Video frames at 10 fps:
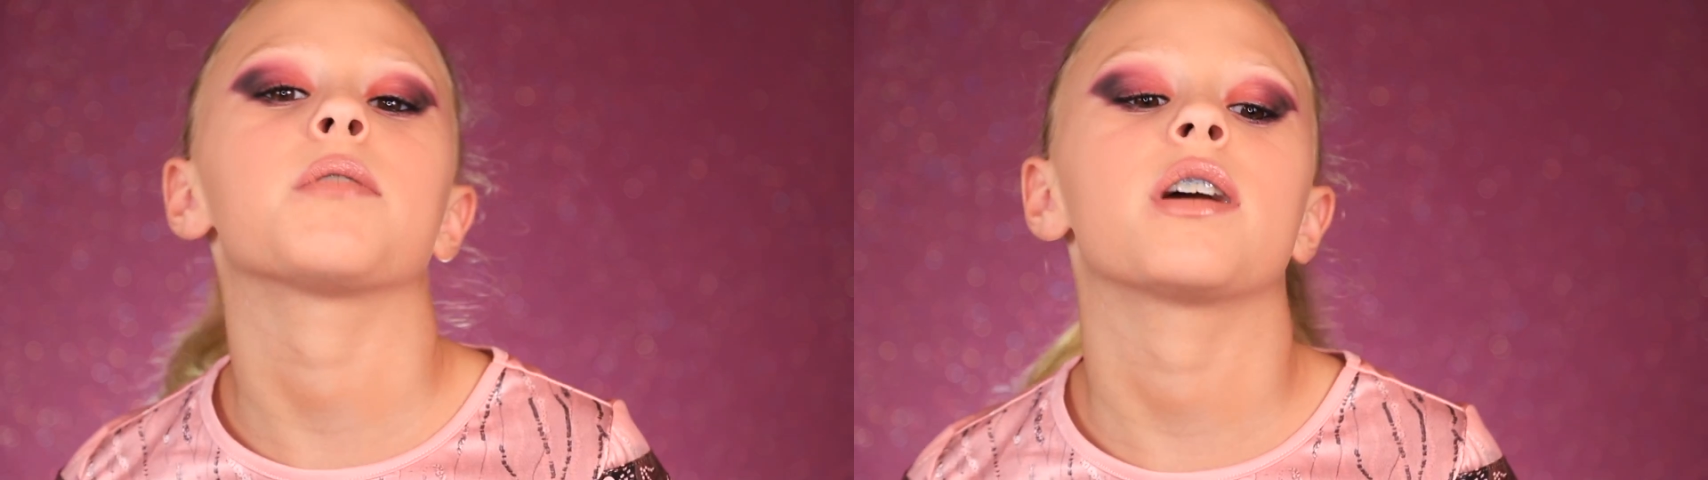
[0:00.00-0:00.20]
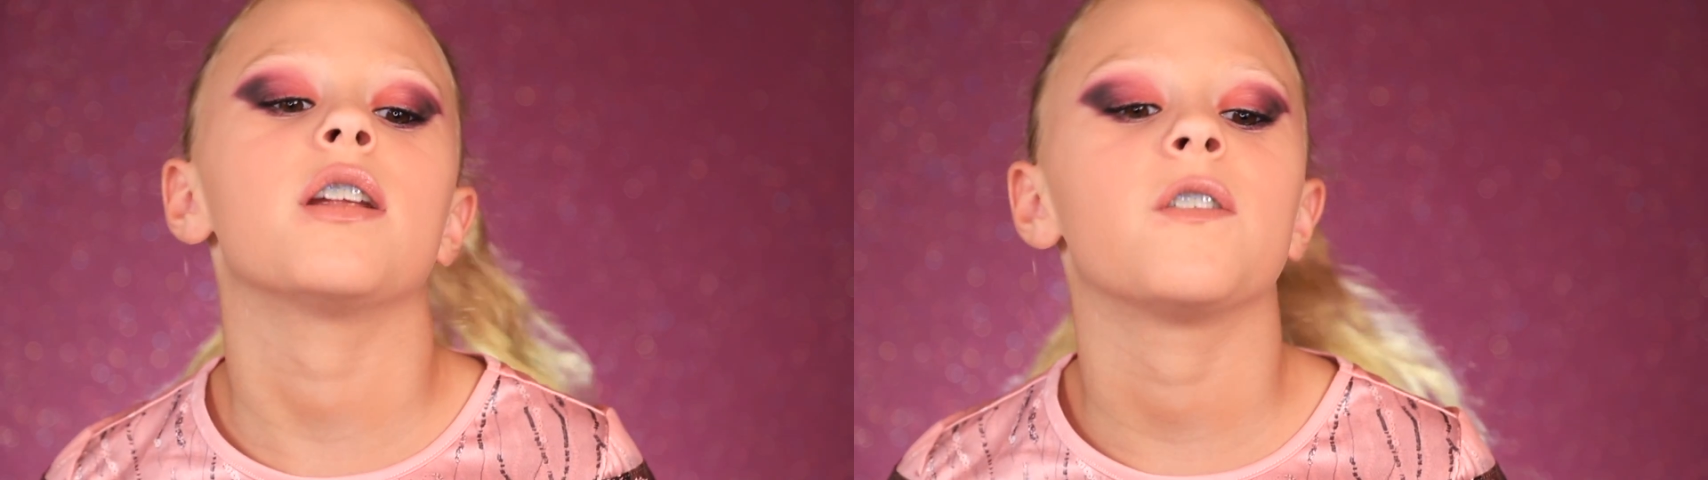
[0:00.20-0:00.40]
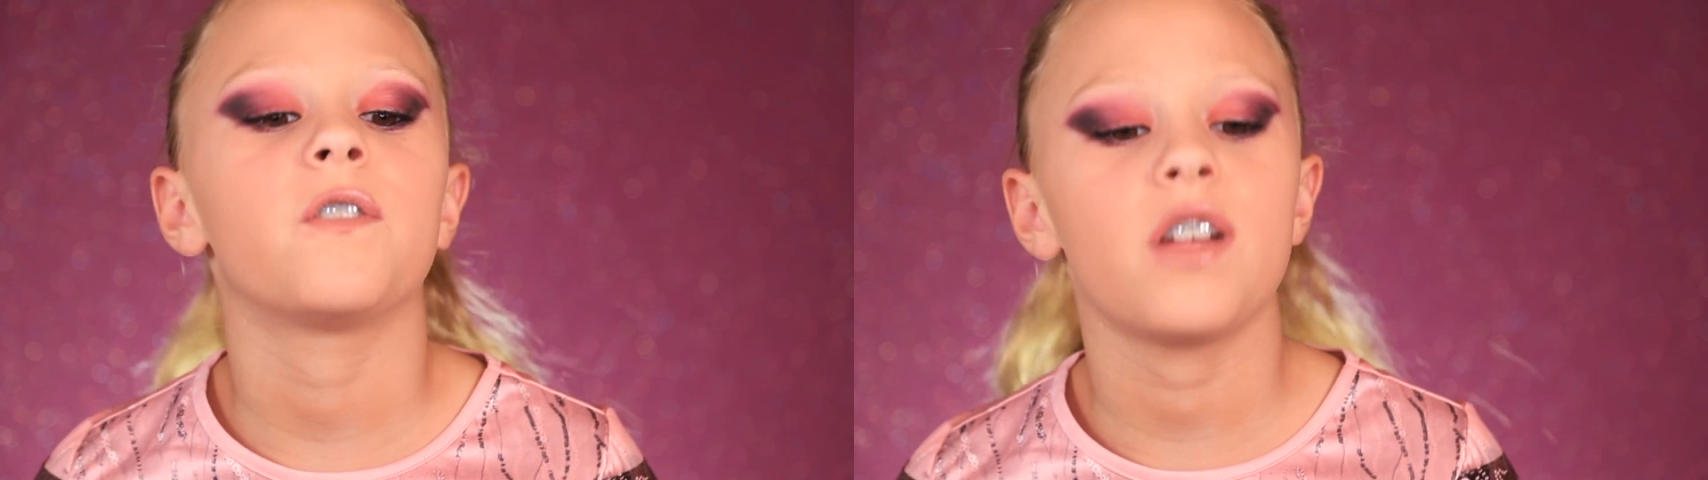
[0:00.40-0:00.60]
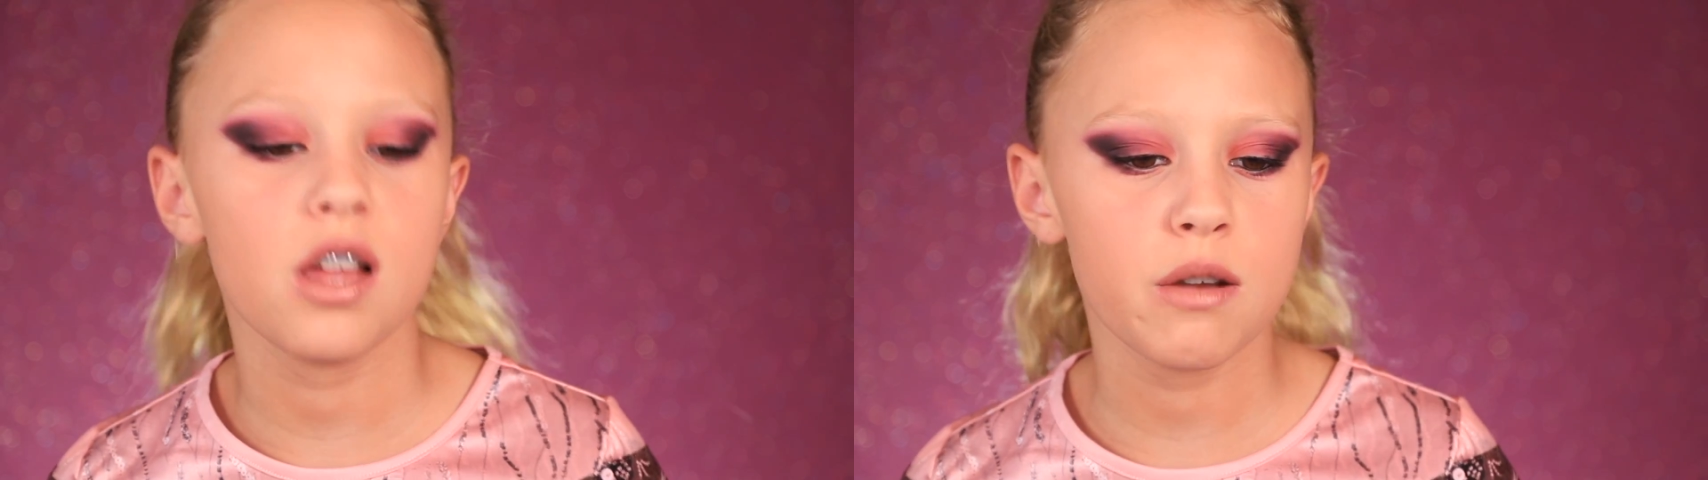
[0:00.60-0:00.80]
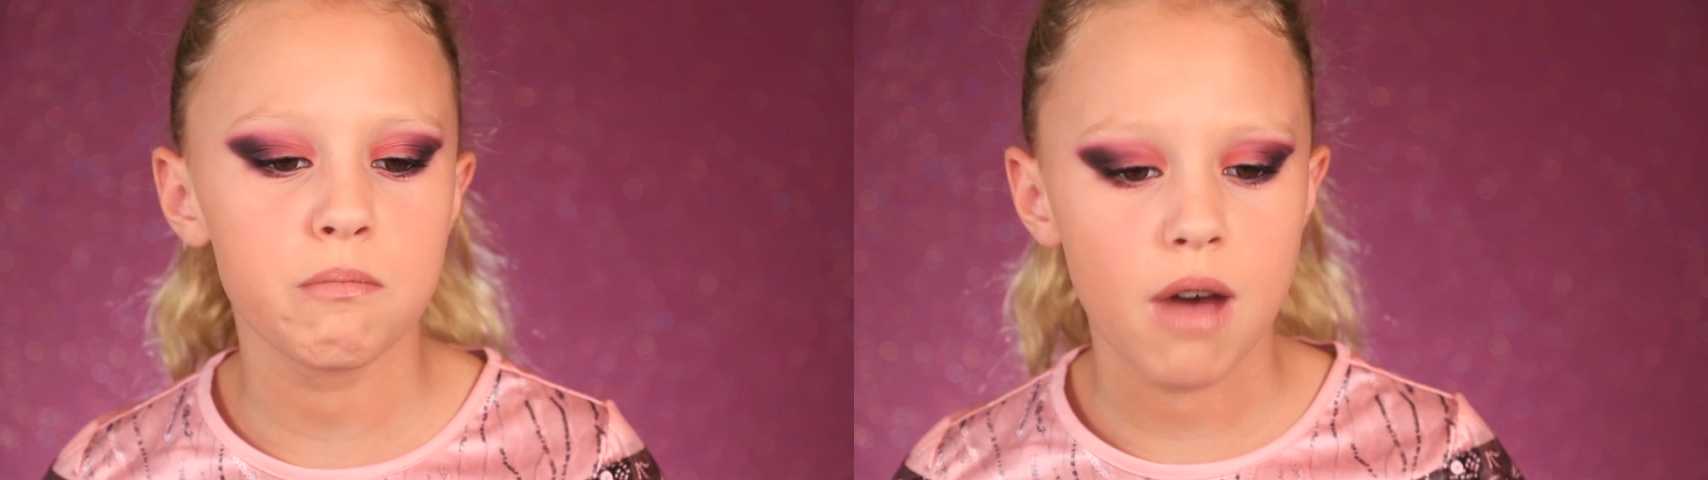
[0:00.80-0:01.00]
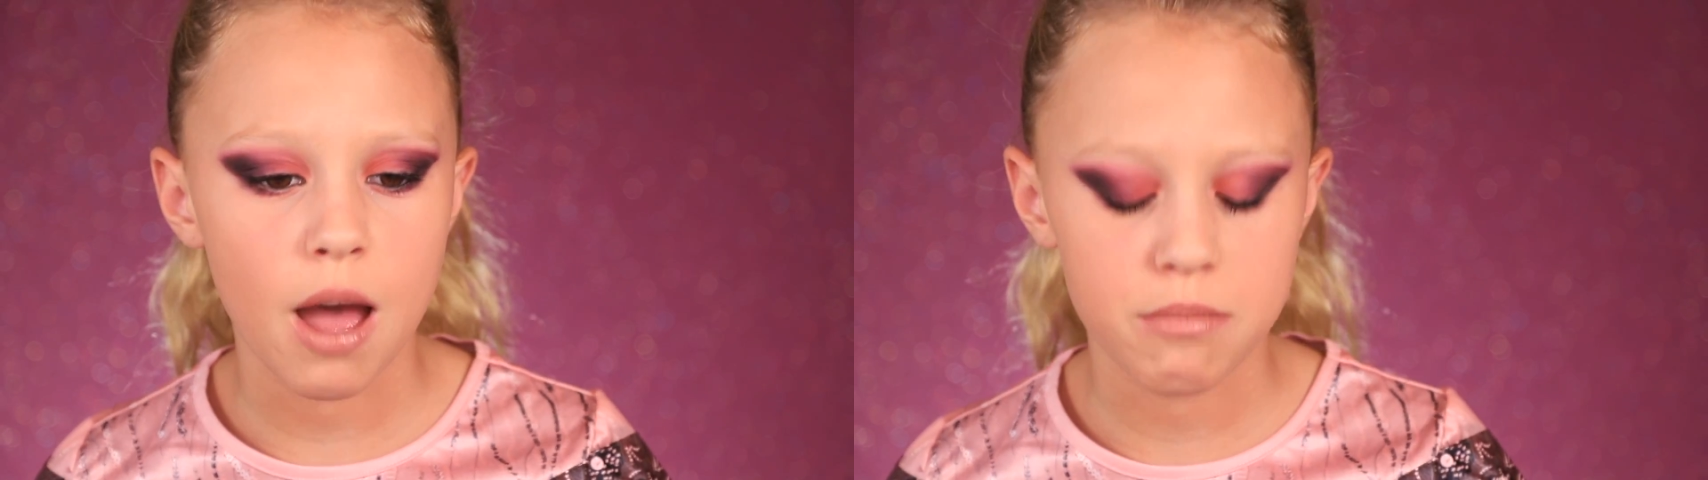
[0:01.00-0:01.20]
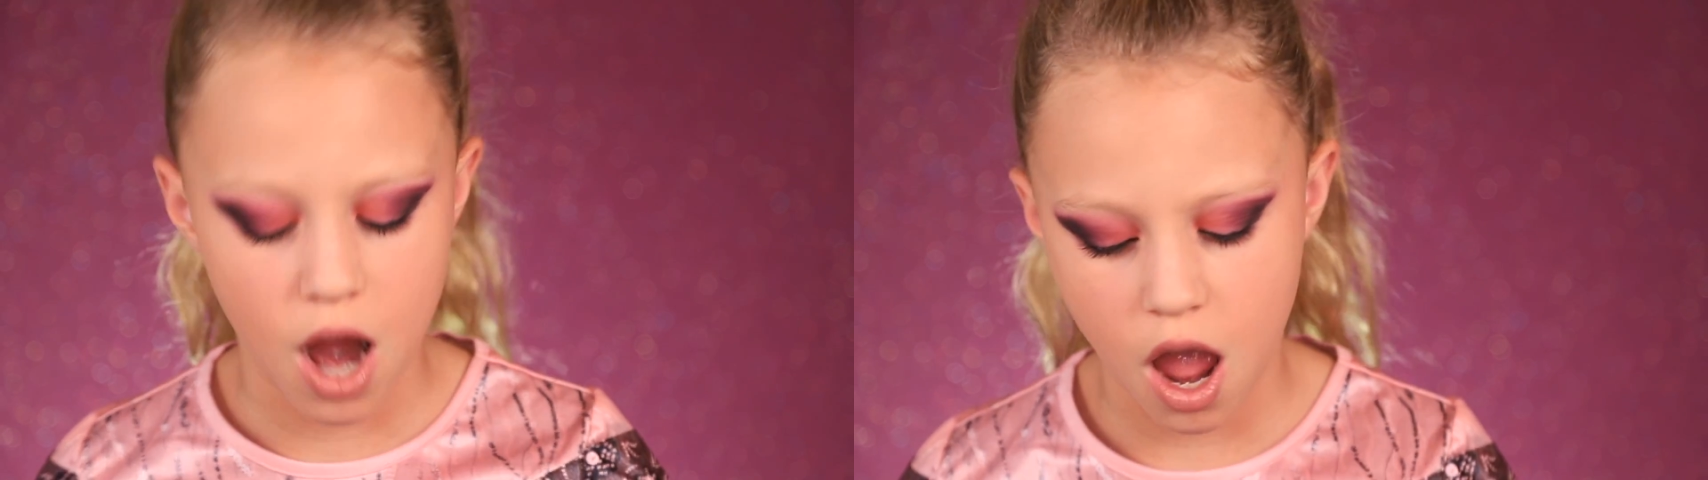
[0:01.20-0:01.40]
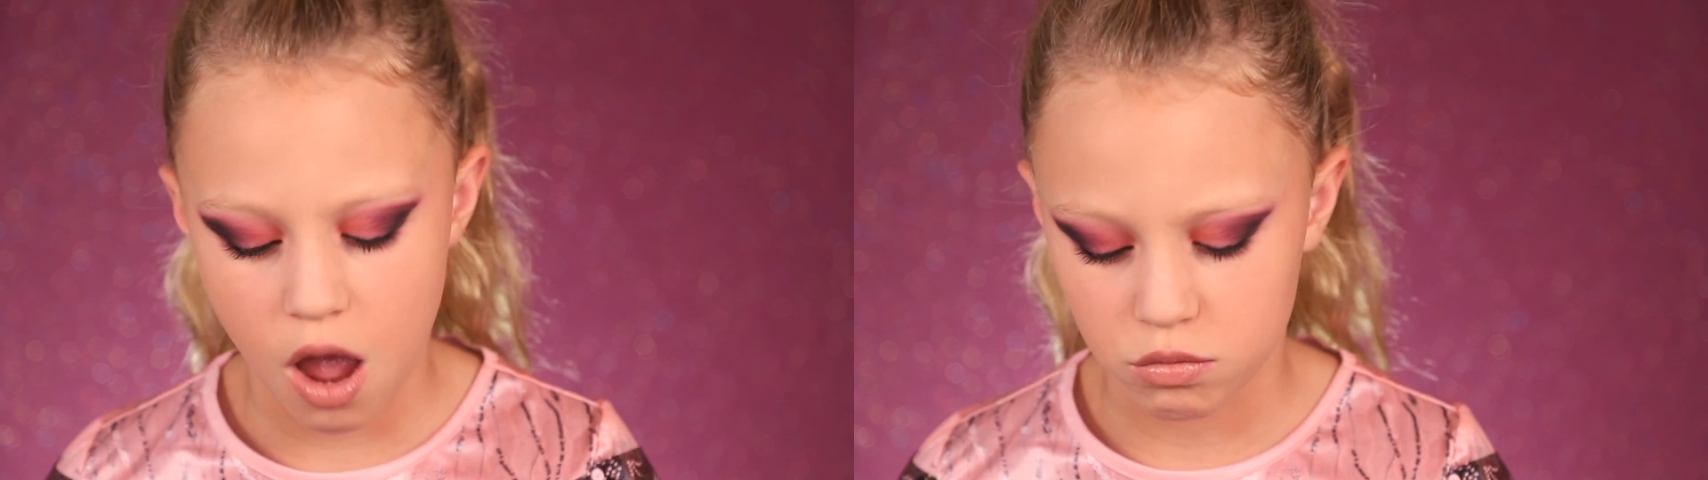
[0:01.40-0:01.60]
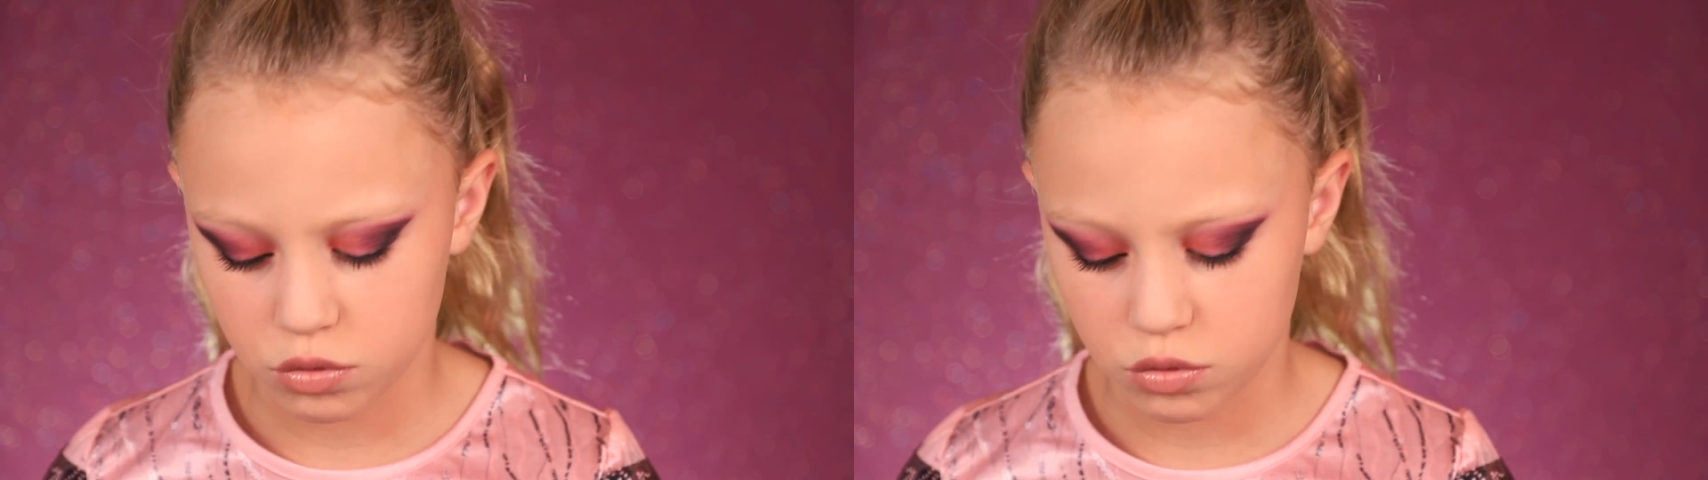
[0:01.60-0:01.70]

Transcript: we're gonna fill in my brows.